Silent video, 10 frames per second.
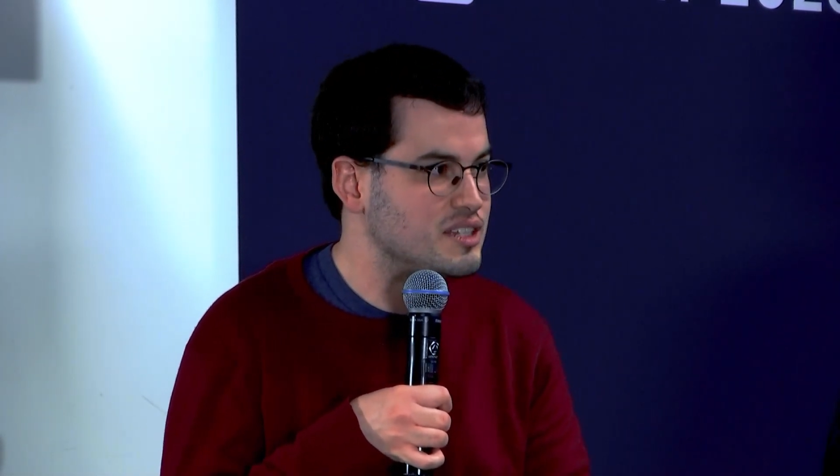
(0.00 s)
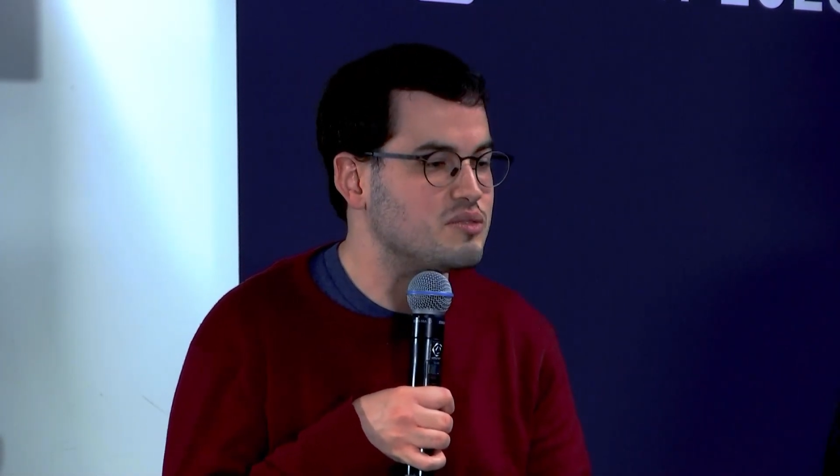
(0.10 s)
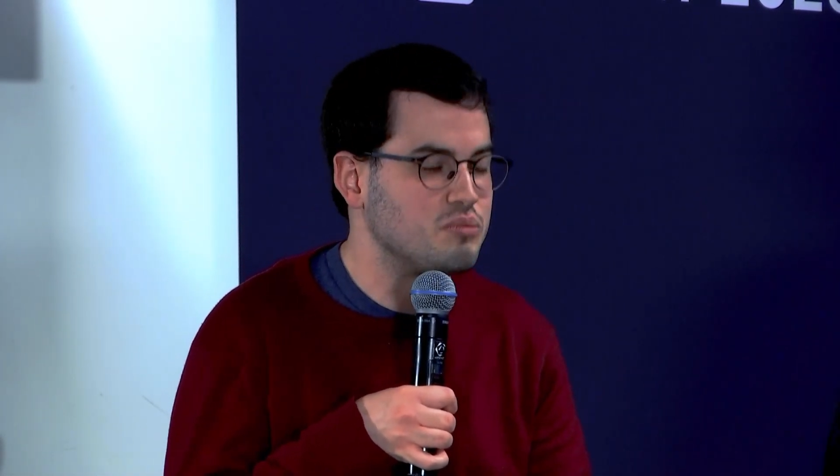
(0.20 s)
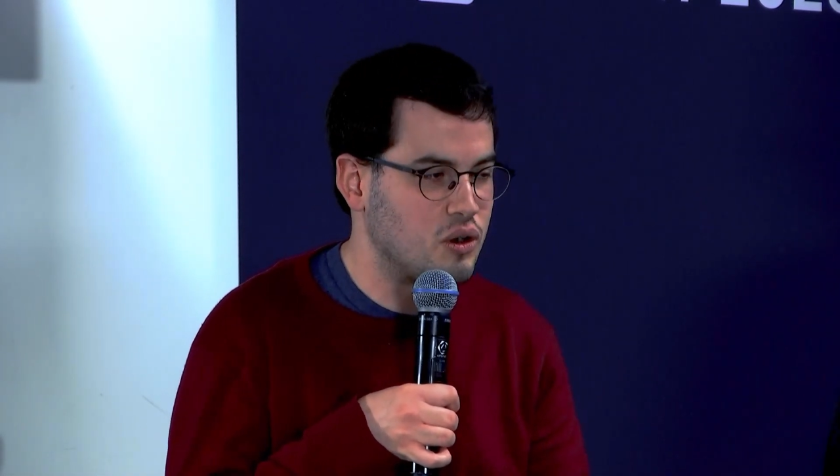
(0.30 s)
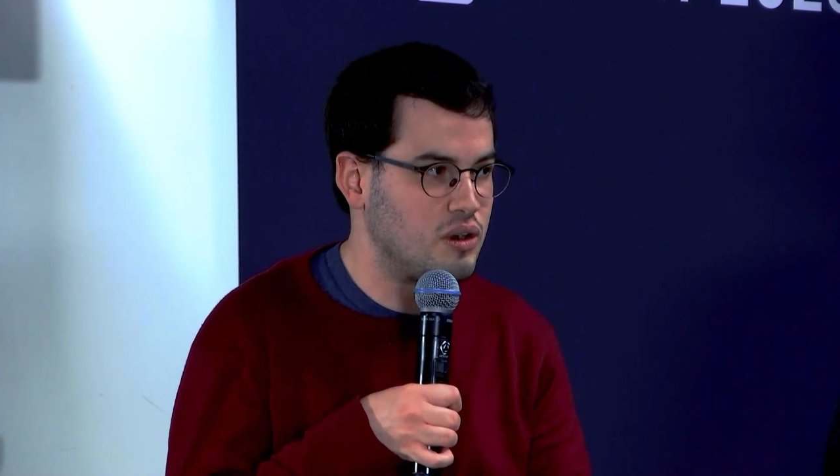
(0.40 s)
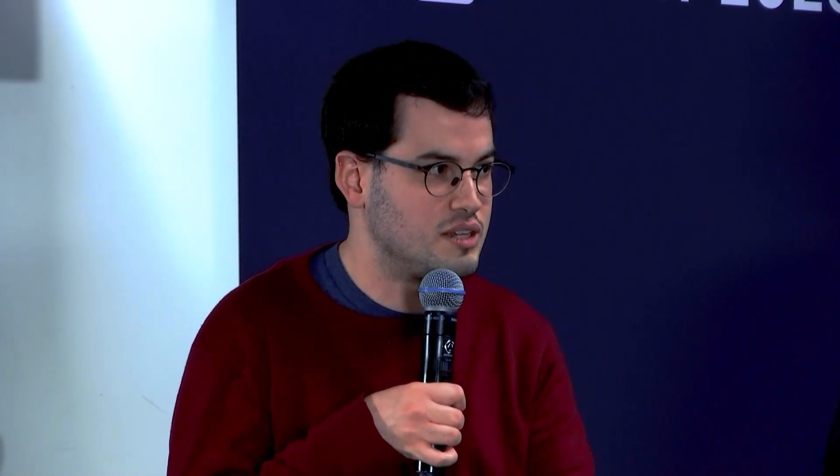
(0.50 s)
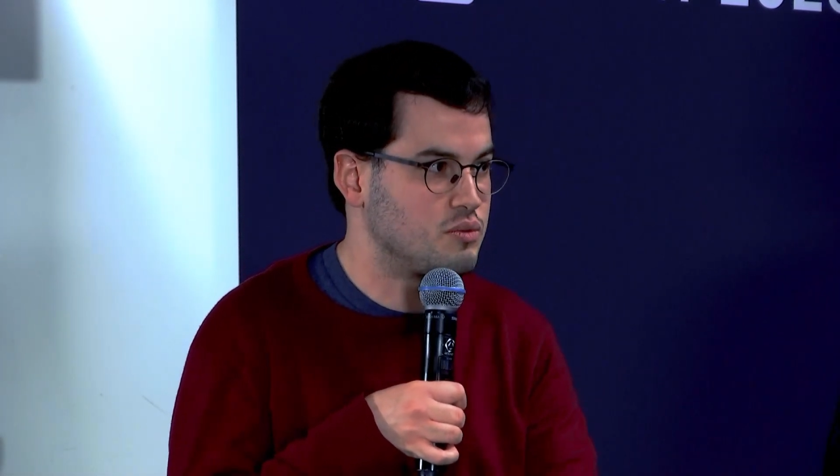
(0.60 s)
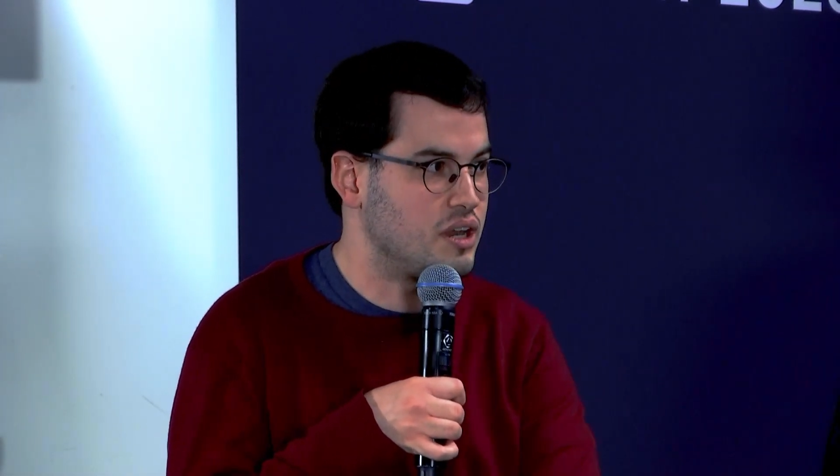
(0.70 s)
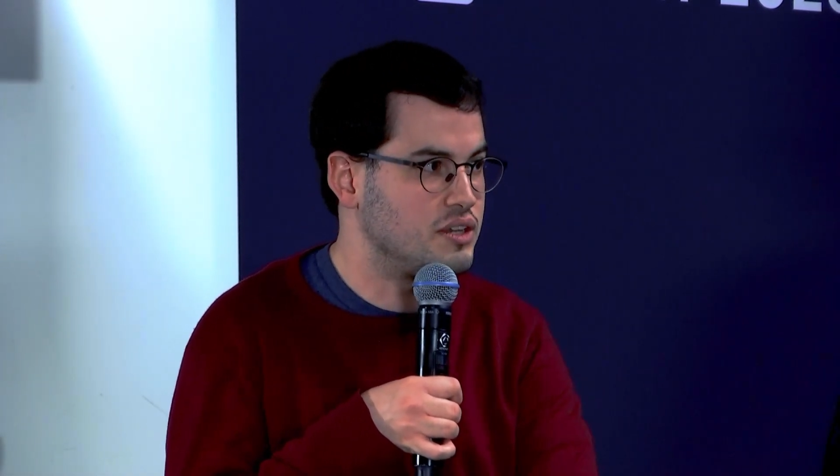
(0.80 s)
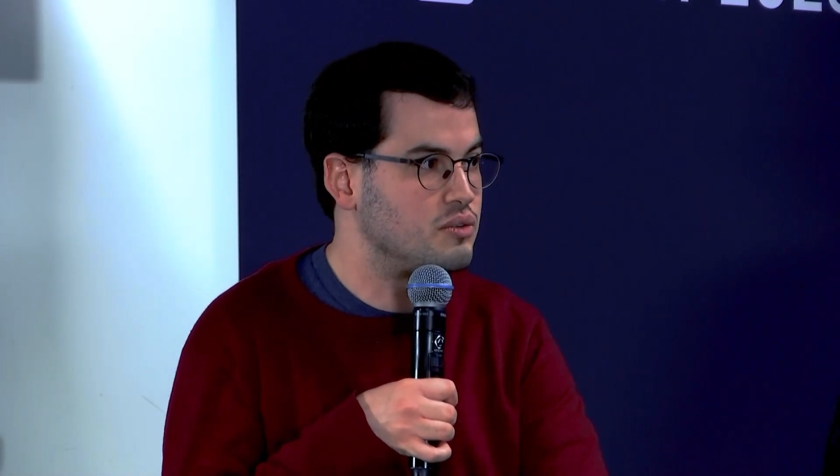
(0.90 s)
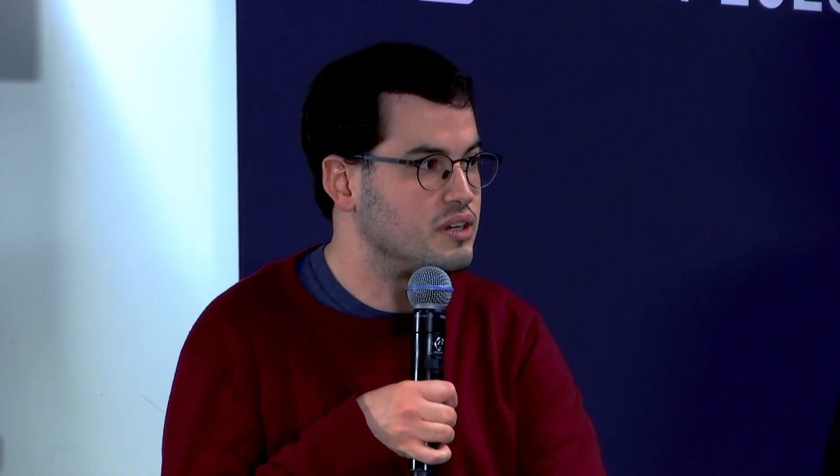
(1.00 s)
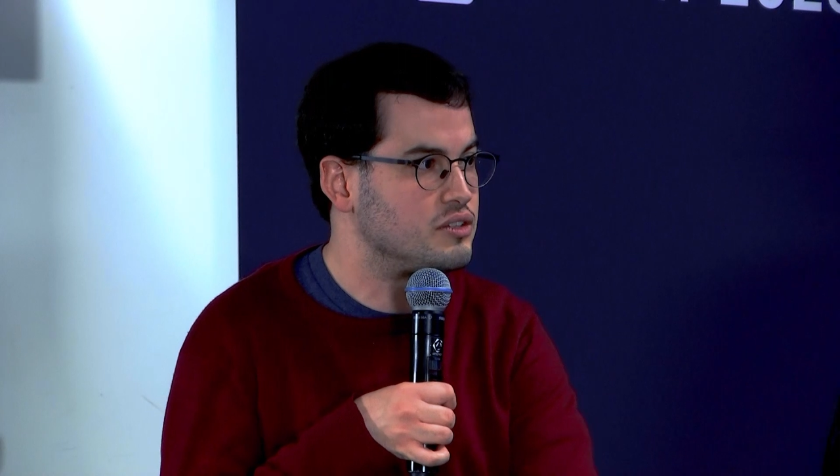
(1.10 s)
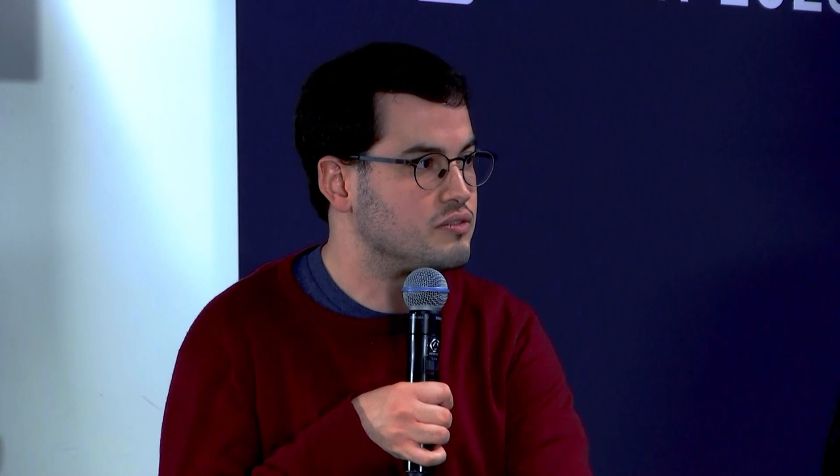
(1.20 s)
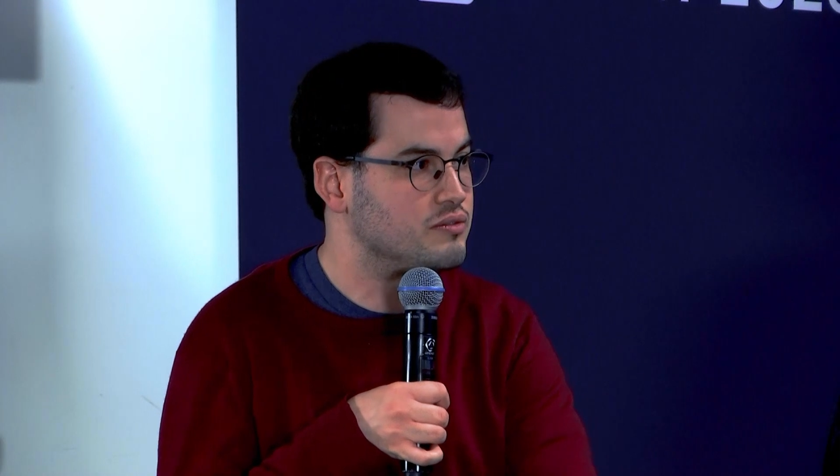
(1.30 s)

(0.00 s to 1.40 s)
more or less why you need